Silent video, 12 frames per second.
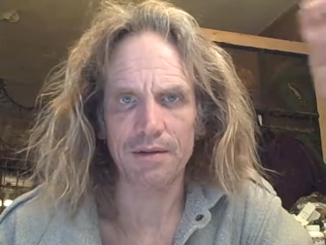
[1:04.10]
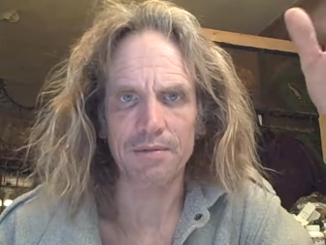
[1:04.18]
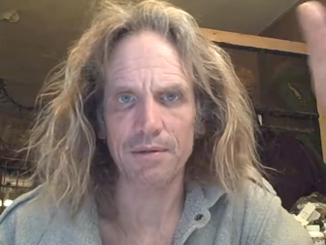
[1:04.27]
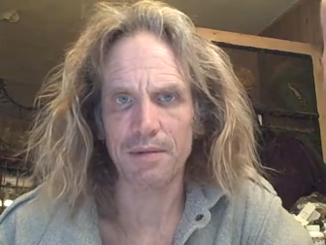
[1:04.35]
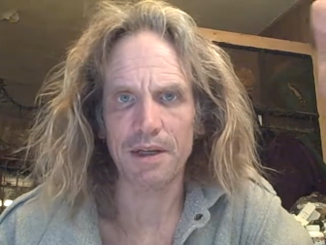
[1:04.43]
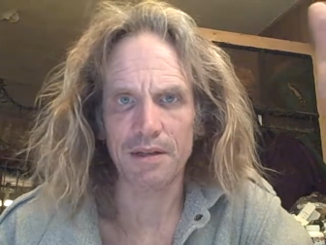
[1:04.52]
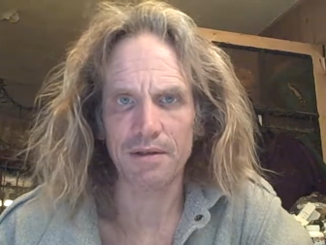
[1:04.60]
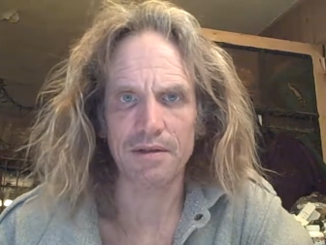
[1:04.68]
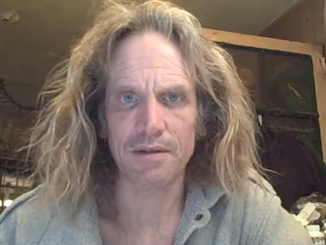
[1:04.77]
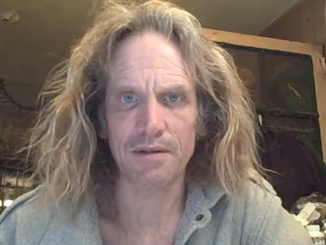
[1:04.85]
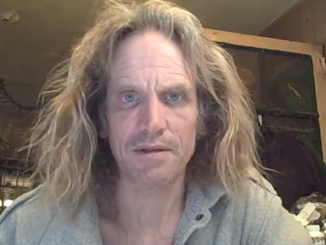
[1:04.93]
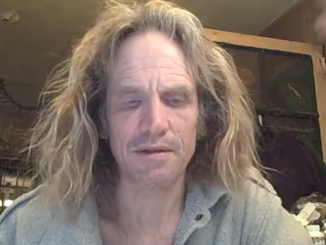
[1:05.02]
it would be
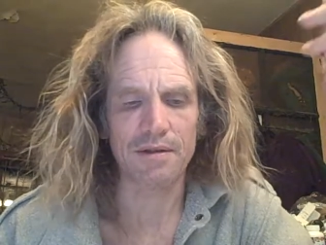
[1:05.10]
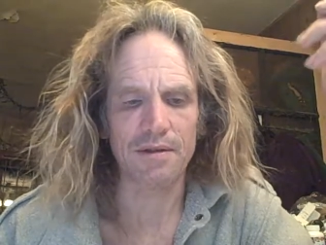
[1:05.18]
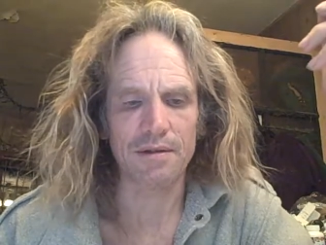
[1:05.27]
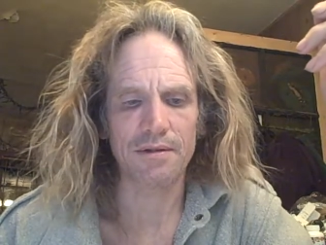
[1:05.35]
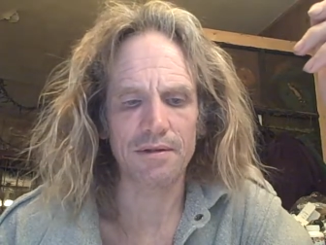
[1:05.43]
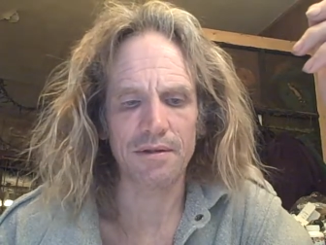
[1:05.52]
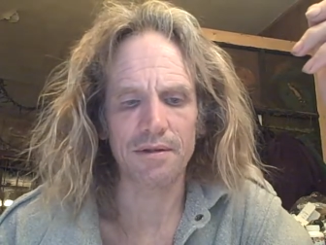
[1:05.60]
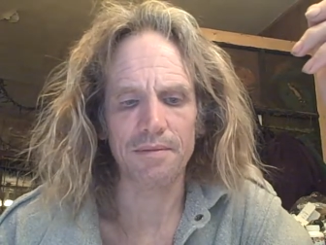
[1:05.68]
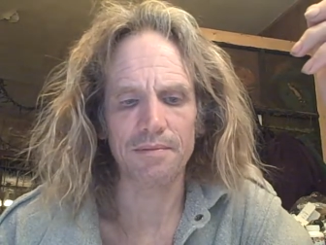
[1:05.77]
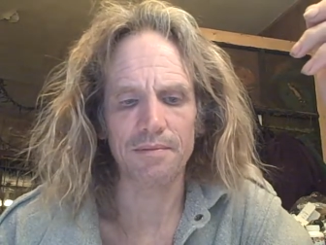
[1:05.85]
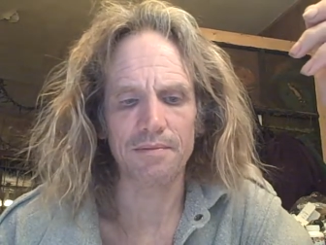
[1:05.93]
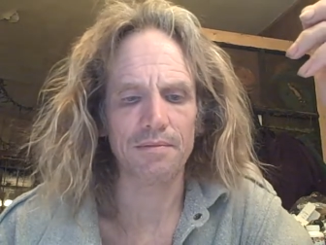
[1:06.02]
just this
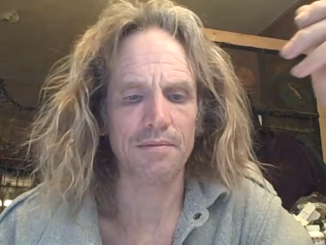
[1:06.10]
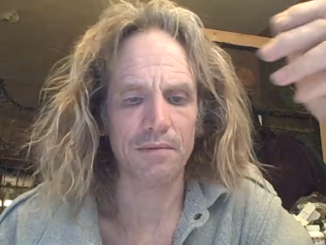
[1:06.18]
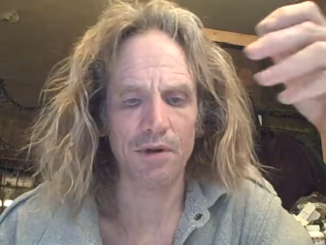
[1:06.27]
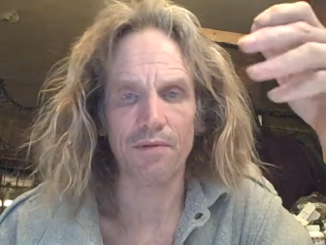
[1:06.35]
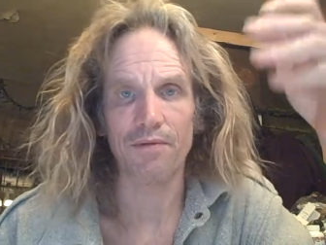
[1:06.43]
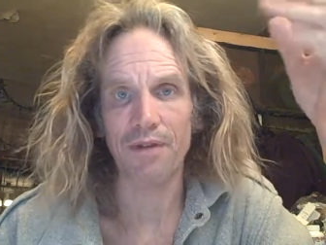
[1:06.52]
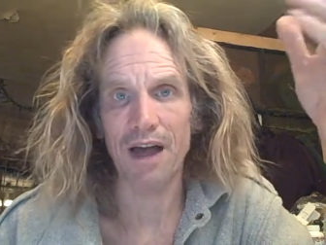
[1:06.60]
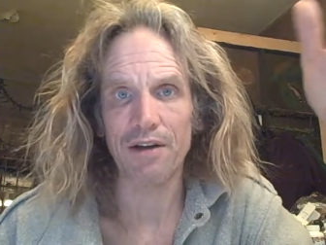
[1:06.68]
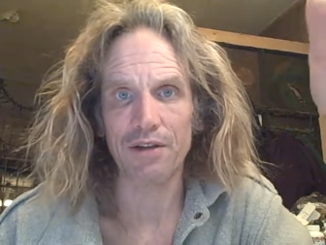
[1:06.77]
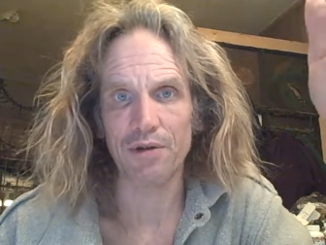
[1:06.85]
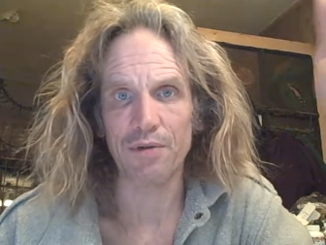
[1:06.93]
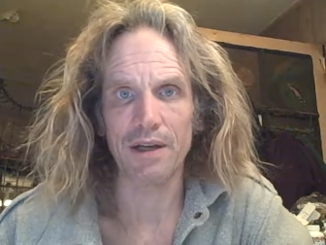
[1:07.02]

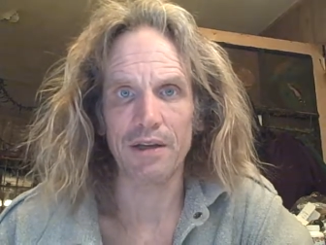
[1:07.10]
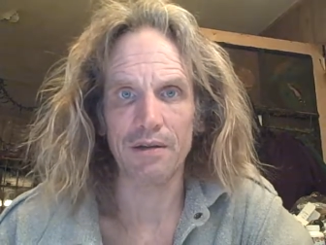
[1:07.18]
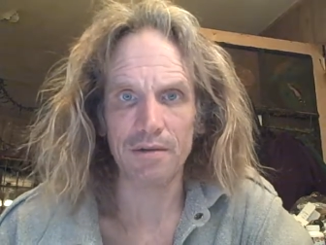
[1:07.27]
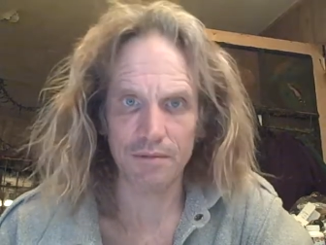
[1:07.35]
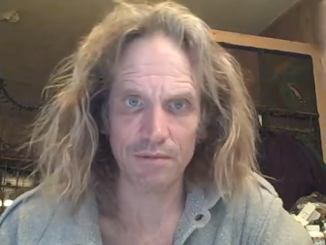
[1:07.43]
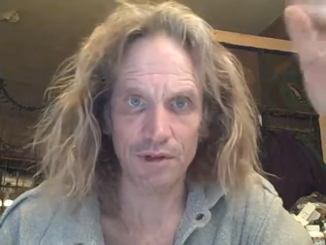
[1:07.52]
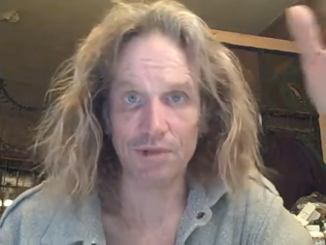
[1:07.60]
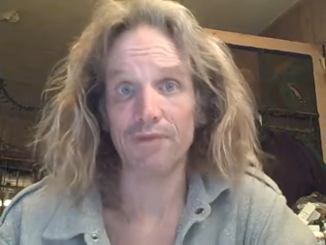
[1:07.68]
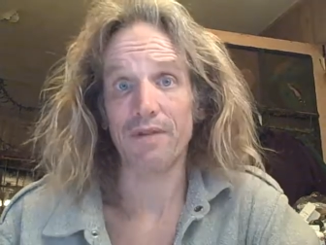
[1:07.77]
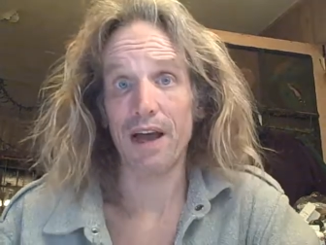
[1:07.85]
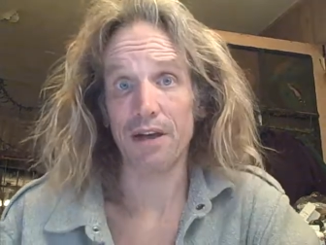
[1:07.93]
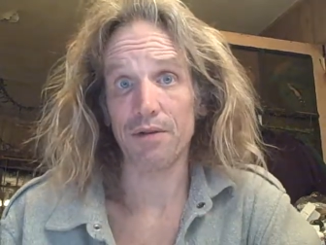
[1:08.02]
valuing what you're
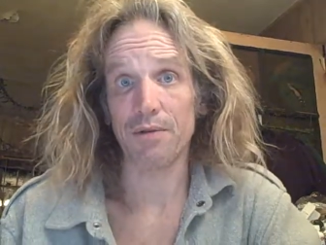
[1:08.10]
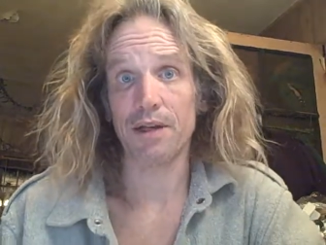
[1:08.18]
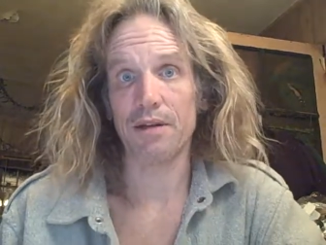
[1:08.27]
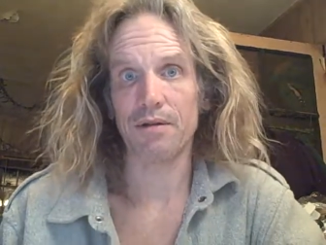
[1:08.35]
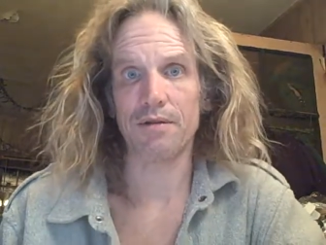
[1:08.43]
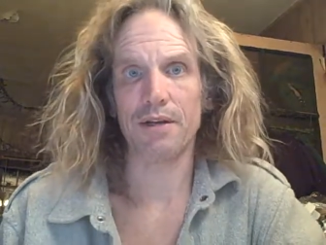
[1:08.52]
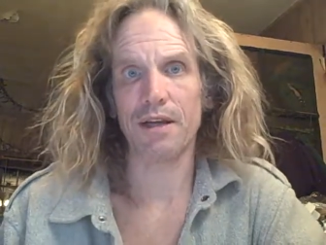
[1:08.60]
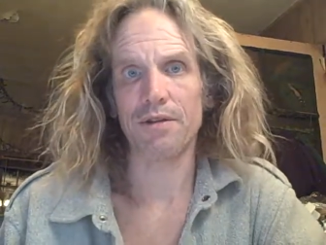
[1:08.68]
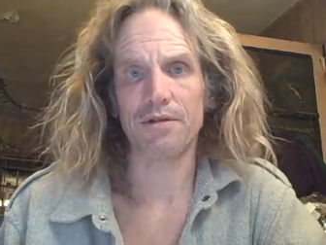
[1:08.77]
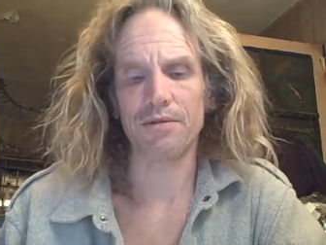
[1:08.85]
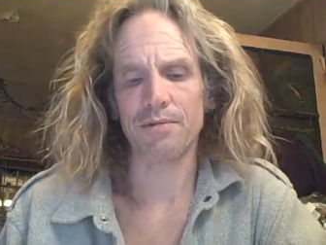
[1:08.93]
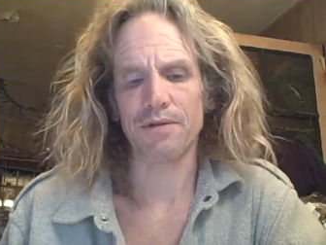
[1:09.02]
valuing, okay, in
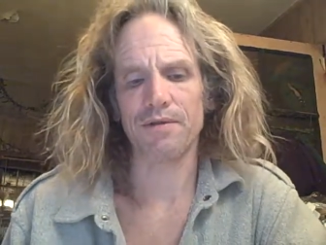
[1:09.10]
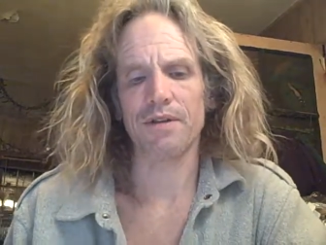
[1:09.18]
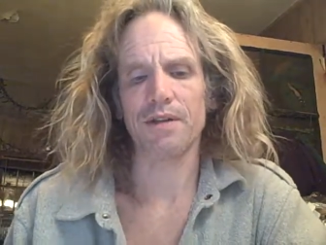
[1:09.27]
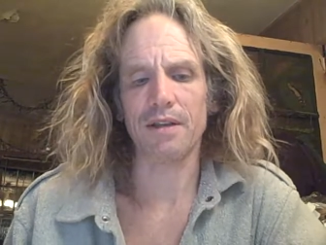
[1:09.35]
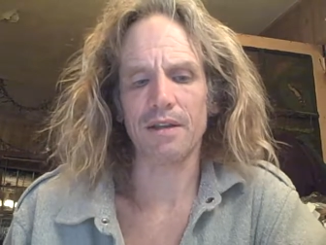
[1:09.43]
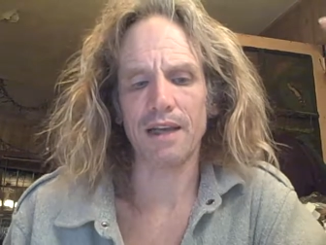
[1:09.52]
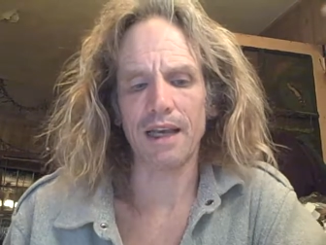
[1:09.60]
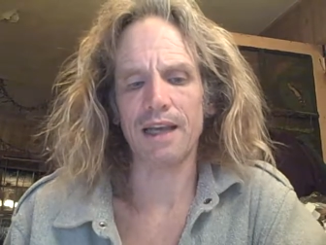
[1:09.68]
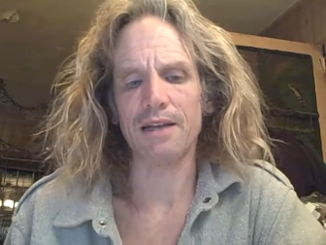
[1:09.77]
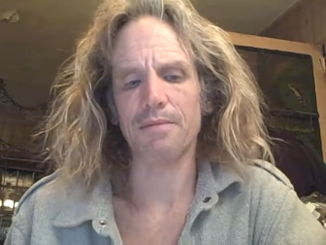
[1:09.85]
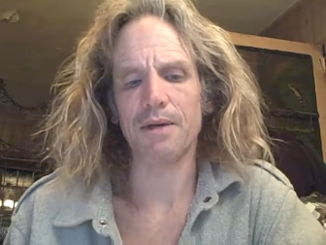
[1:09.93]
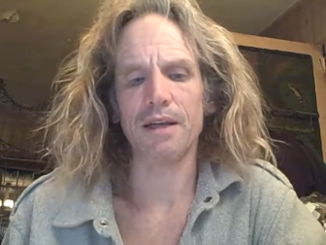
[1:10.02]
terms of the
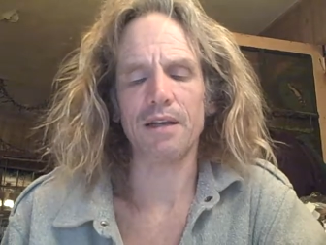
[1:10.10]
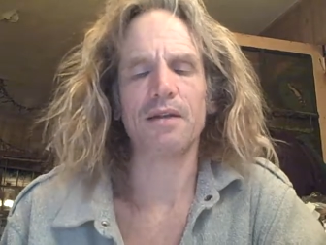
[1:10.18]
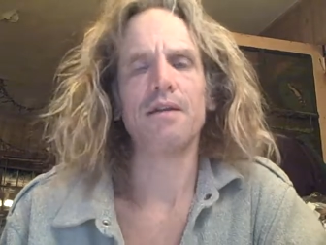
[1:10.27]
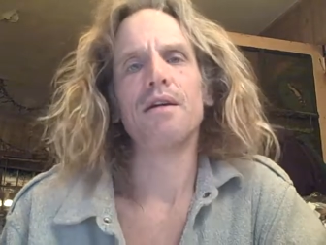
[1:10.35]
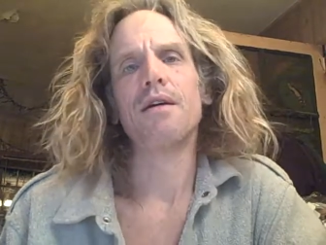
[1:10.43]
gain being,